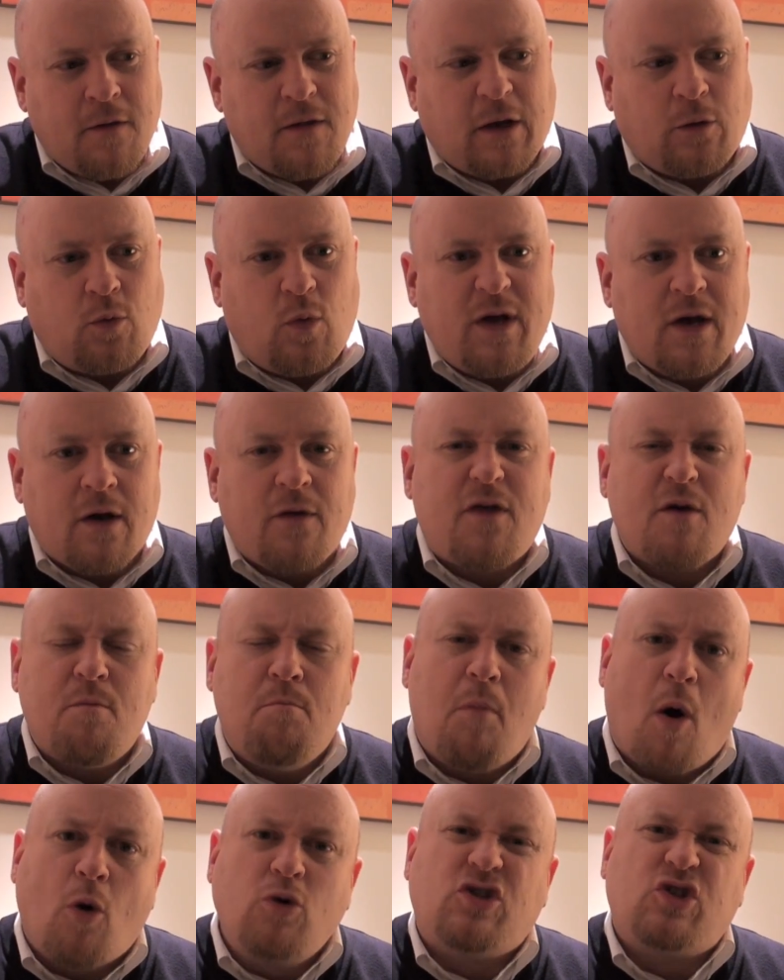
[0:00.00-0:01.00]
That we are the
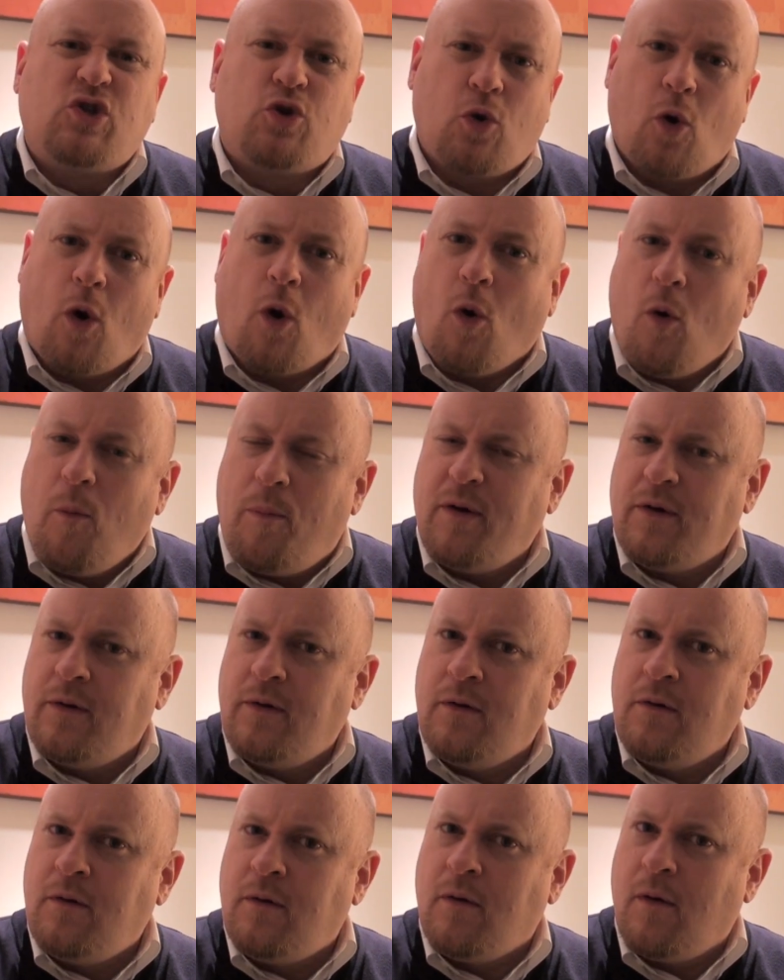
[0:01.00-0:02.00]
most
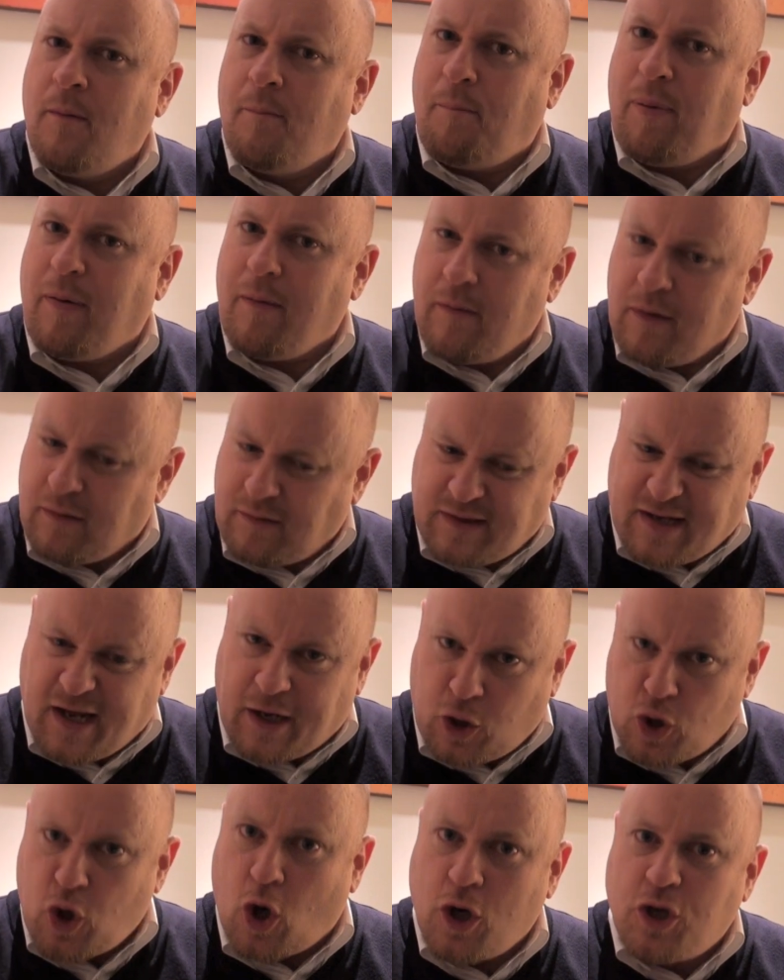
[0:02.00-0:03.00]
open
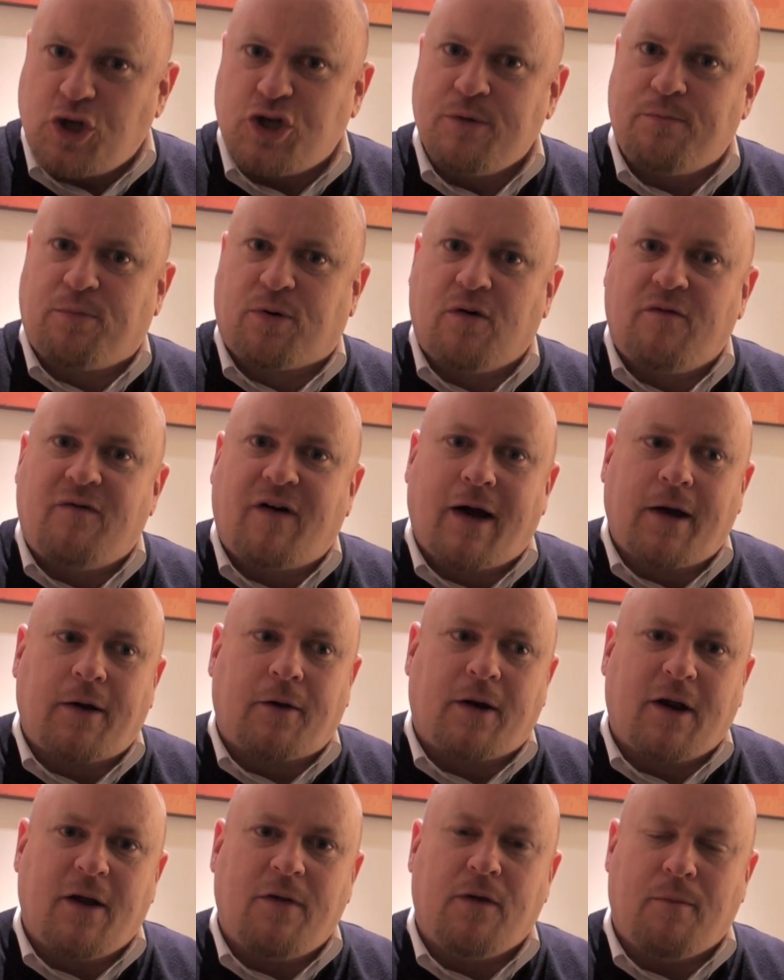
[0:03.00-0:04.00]
technology
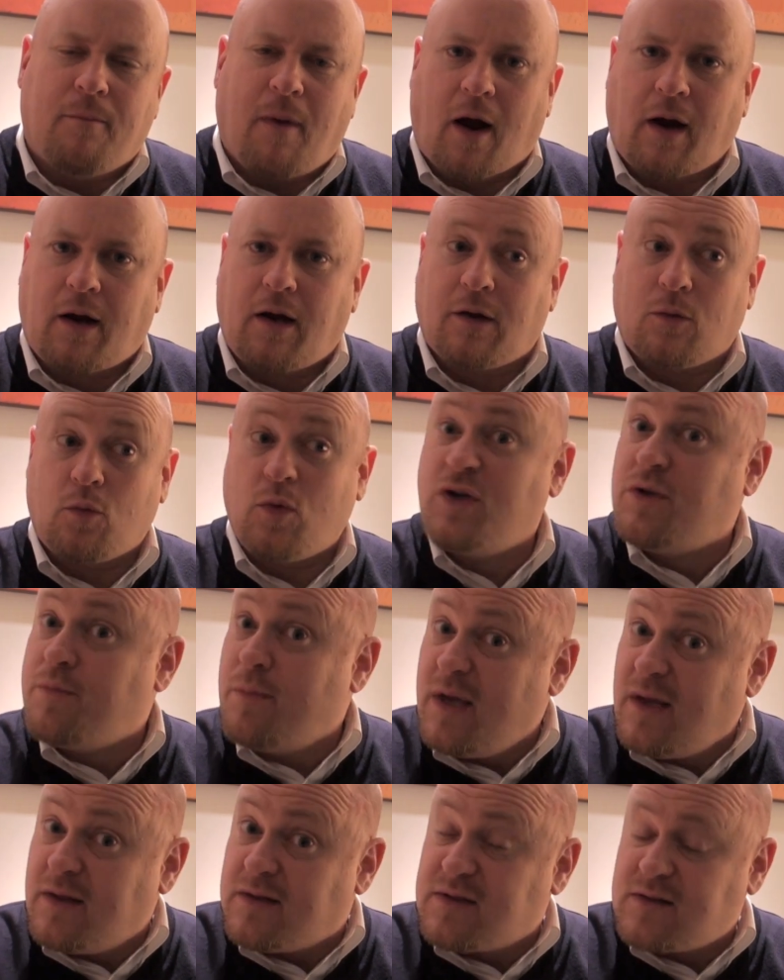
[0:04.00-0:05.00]
provider in the market, which
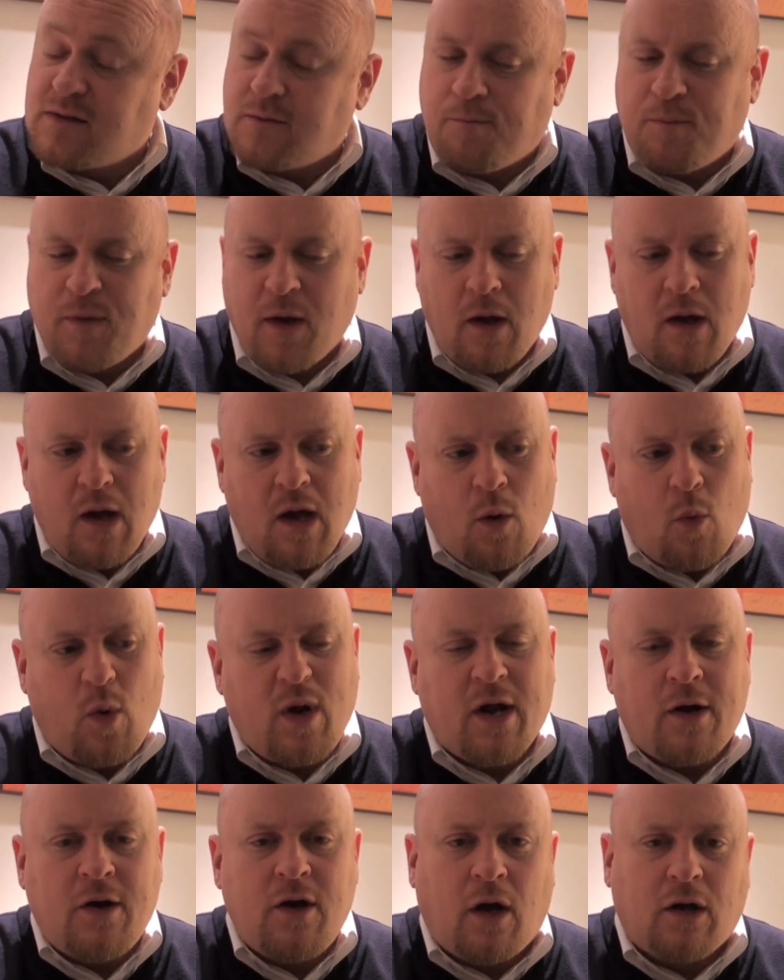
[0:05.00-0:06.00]
means
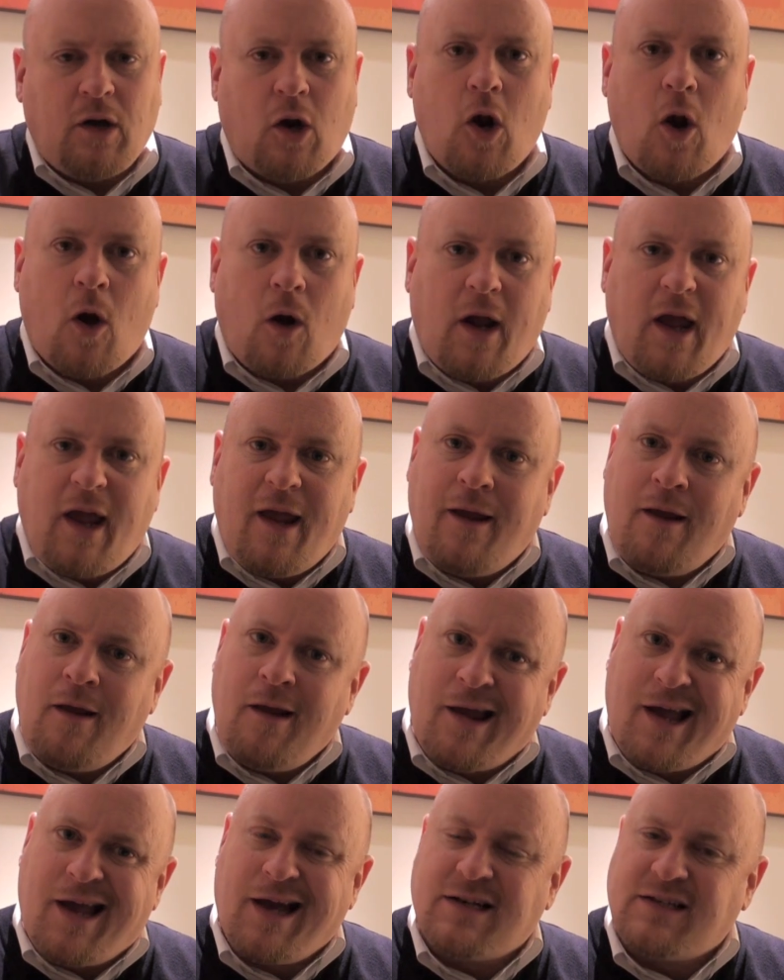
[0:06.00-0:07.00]
we are not locking
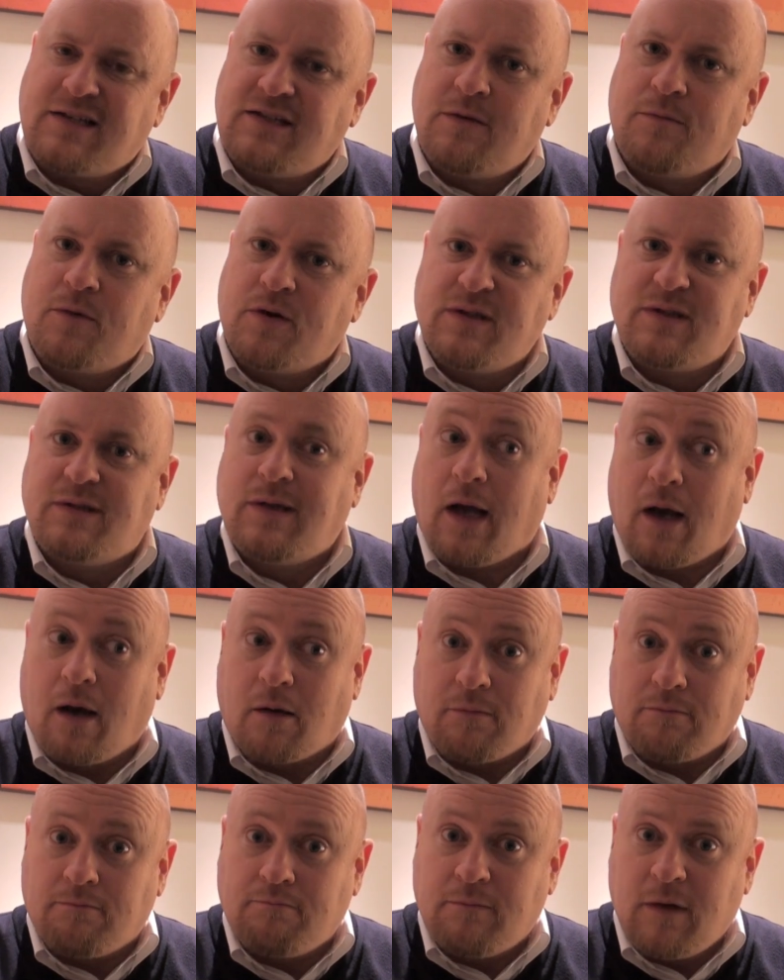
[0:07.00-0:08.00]
customers
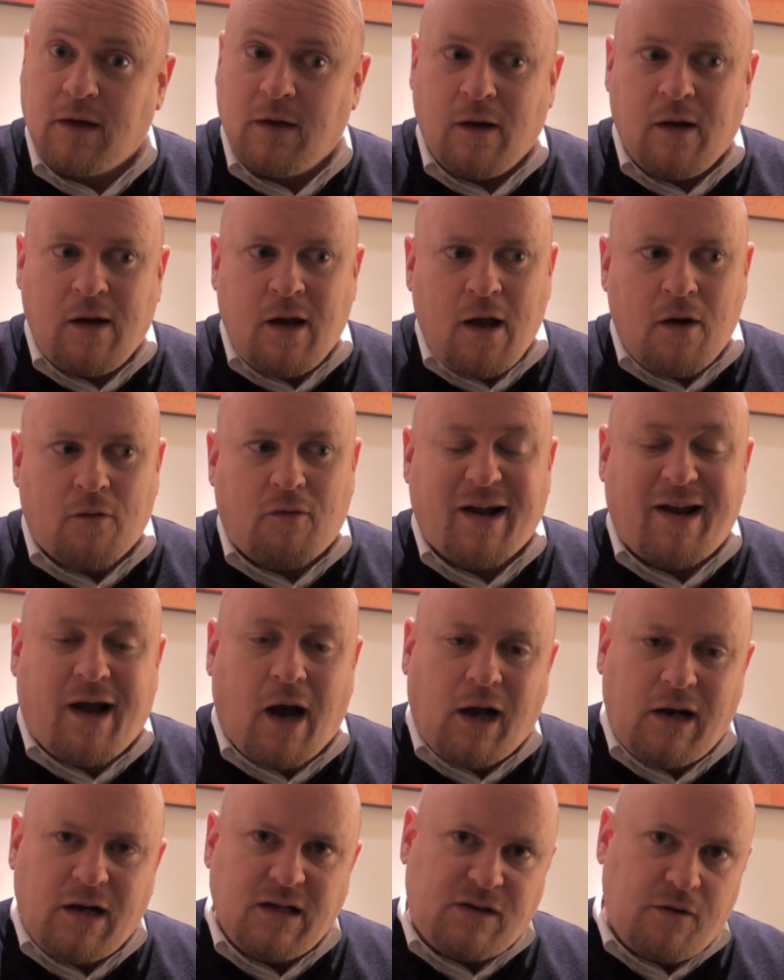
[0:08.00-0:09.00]
down.
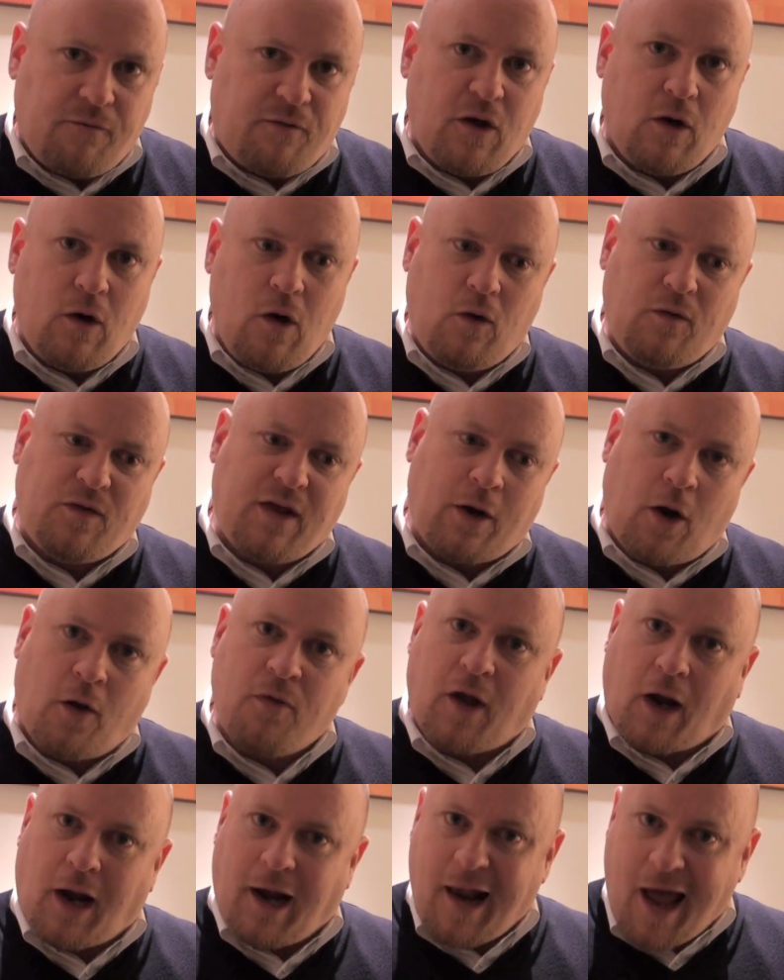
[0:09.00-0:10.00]
Regardless, if you look at
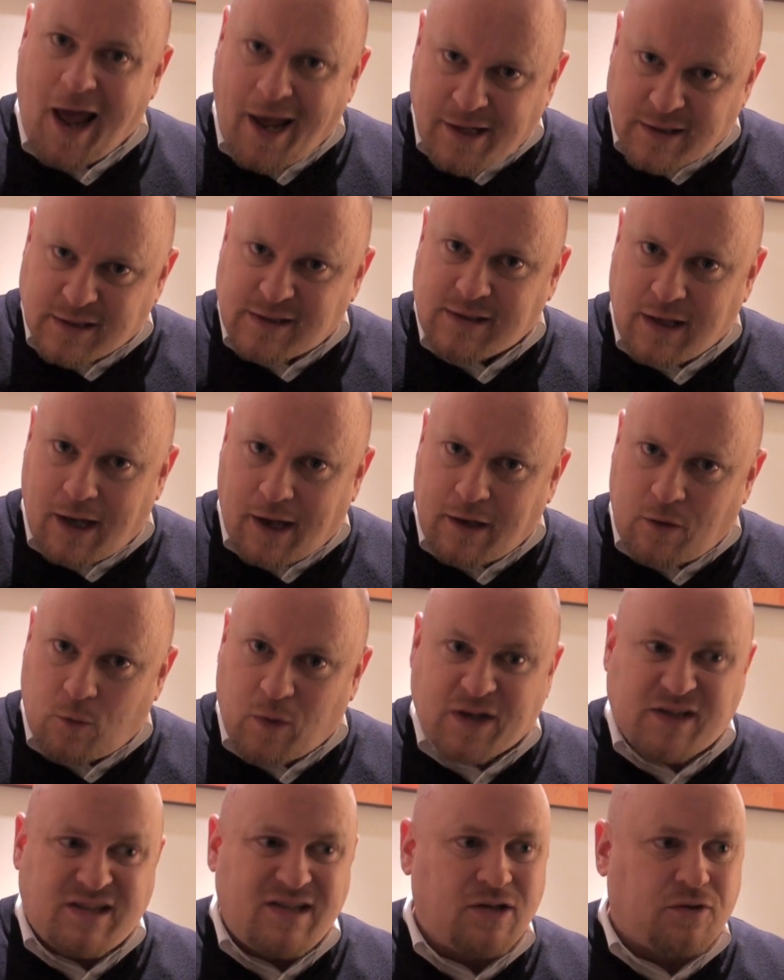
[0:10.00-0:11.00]
on the client side,
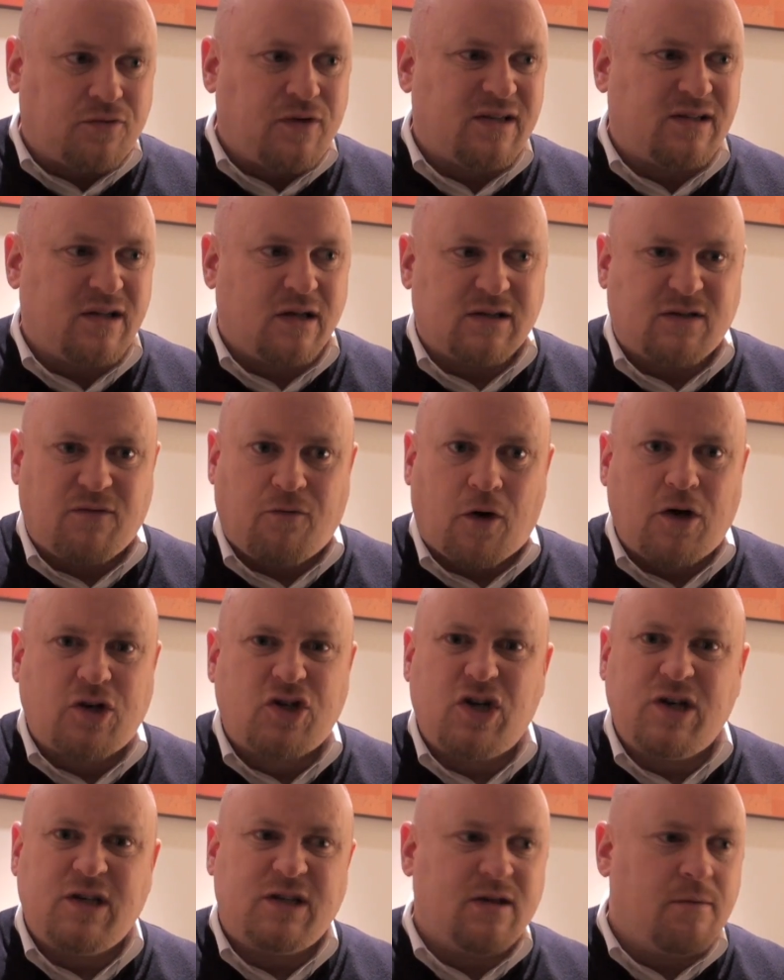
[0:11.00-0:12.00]
where Citrix is
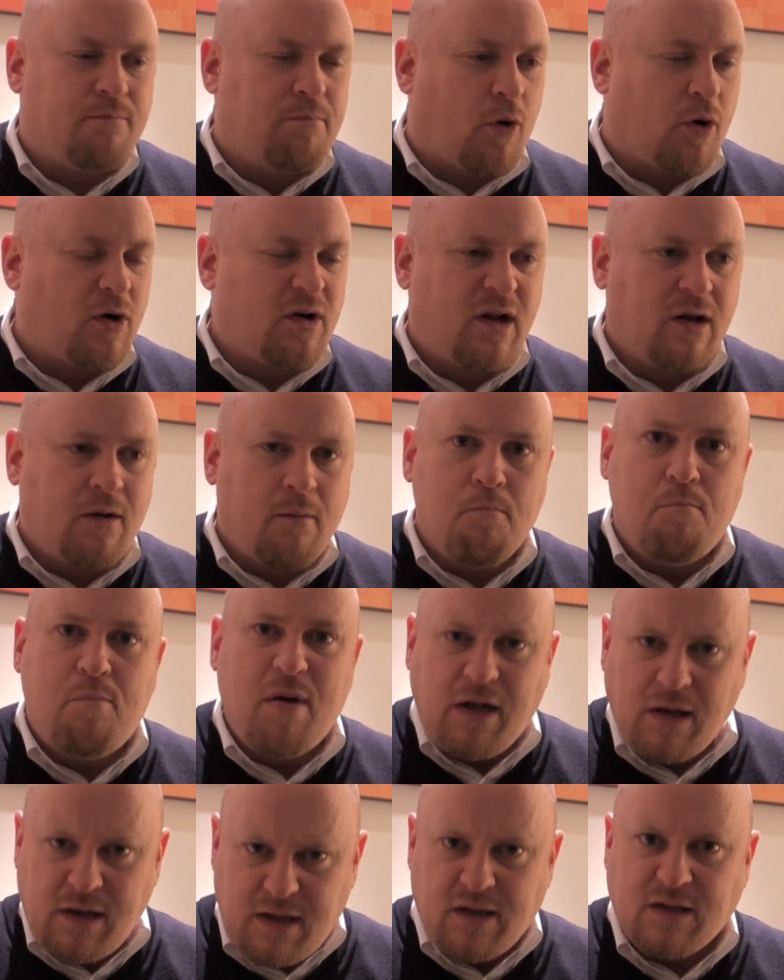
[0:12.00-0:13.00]
virtually supporting
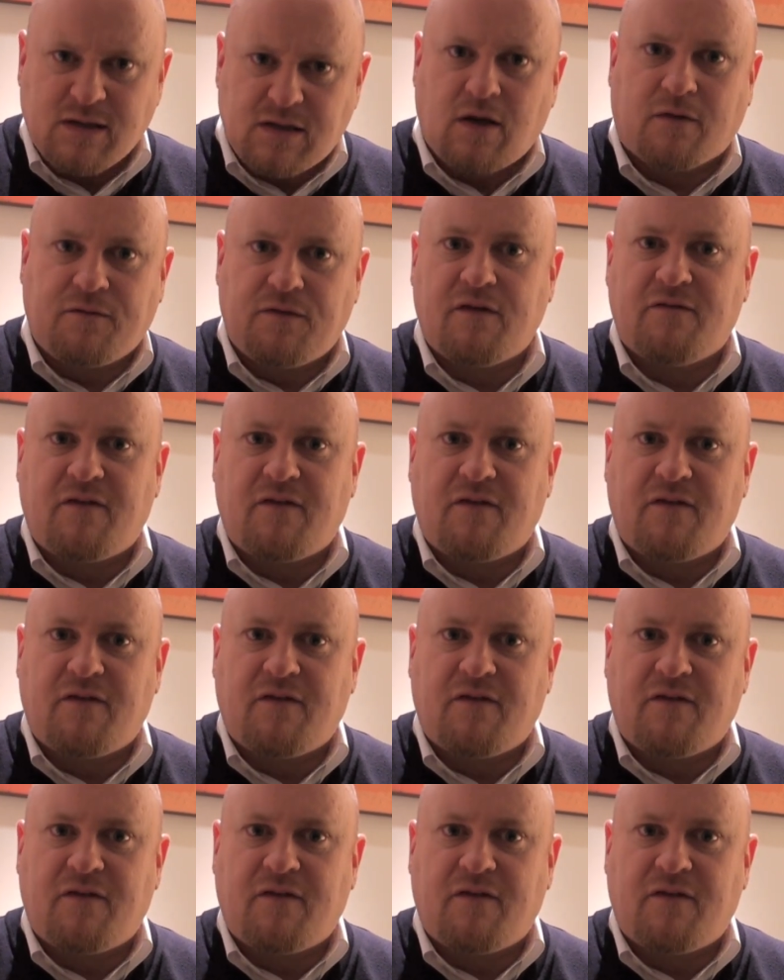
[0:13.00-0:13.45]
billions of